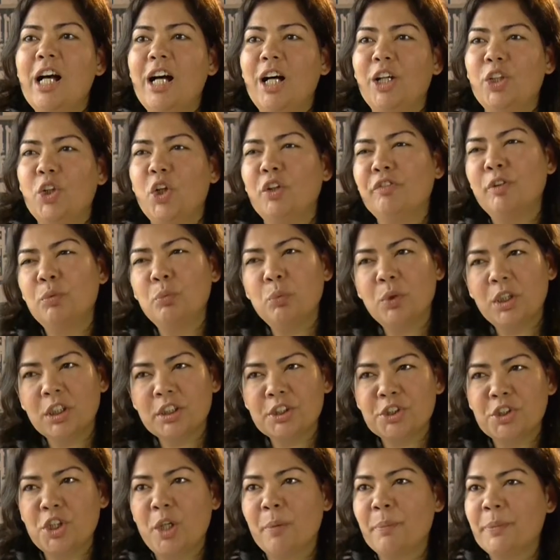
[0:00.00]
I offer
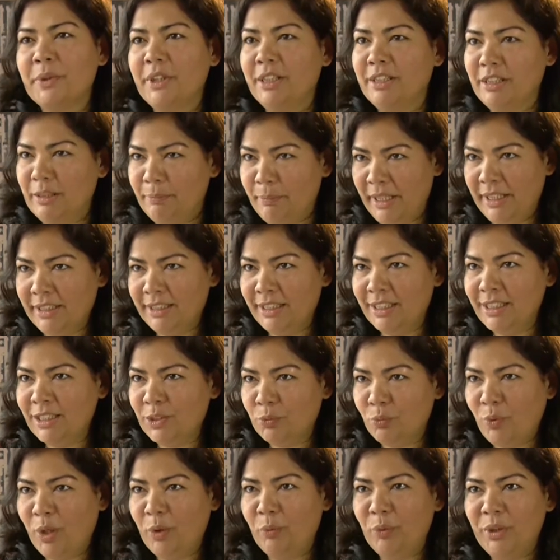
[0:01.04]
workshops and spaces
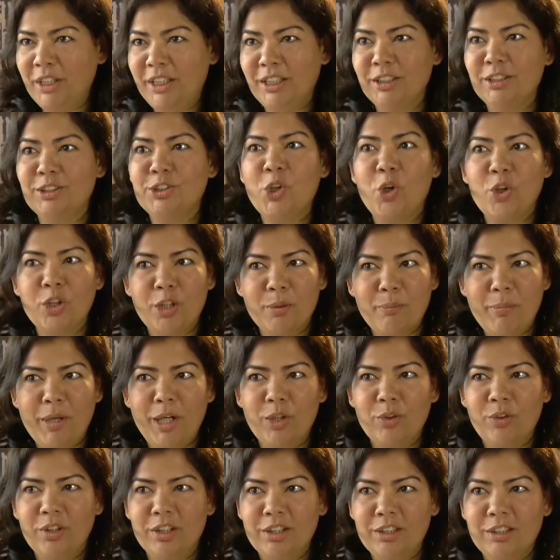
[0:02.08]
where we can talk
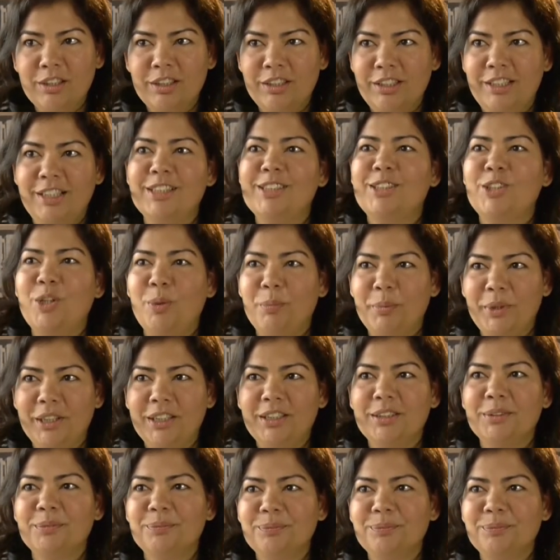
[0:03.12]
about this topic.